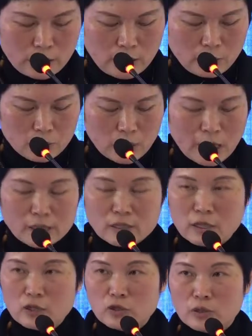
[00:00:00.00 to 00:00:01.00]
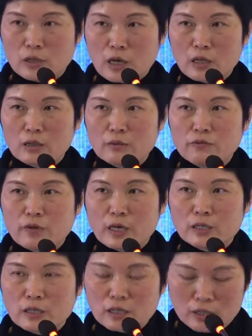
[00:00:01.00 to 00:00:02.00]
liberalization and
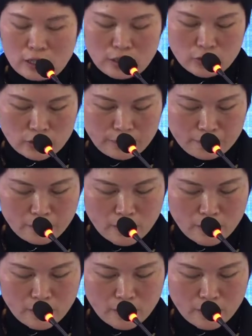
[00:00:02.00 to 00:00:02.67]
facilitation,